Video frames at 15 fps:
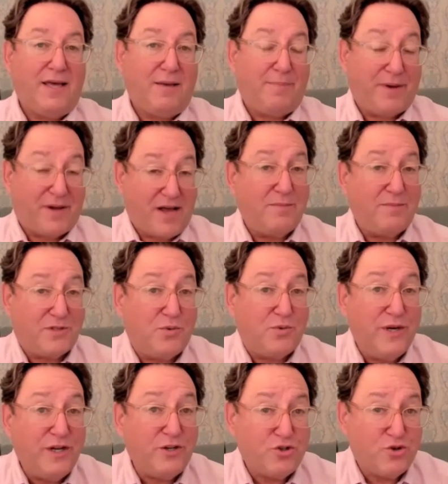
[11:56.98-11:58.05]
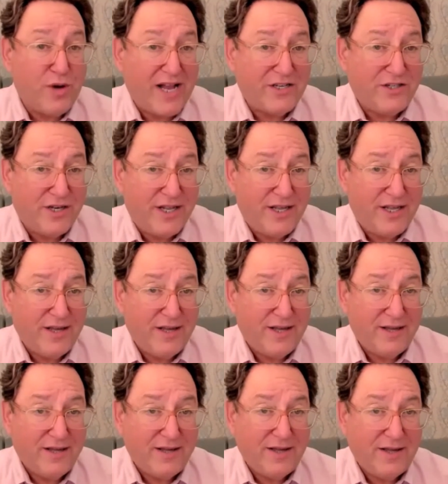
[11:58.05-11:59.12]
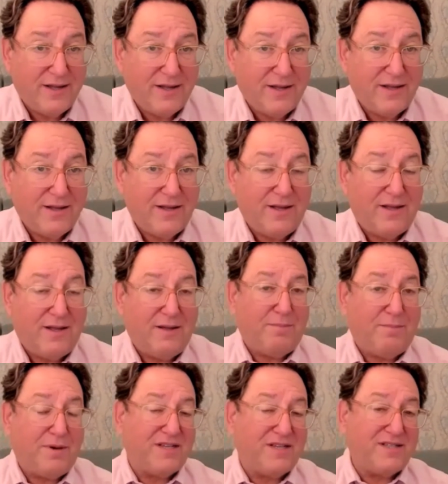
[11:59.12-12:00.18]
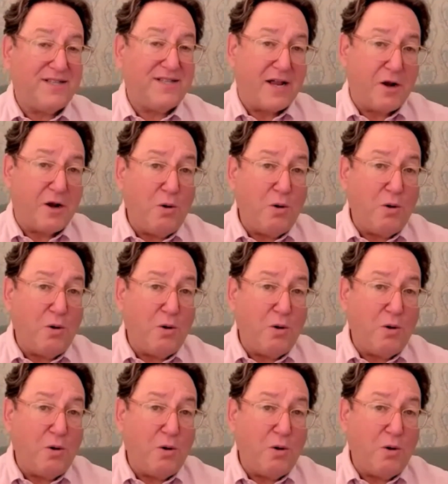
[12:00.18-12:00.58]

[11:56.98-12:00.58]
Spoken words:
it becomes a real tragedy, because not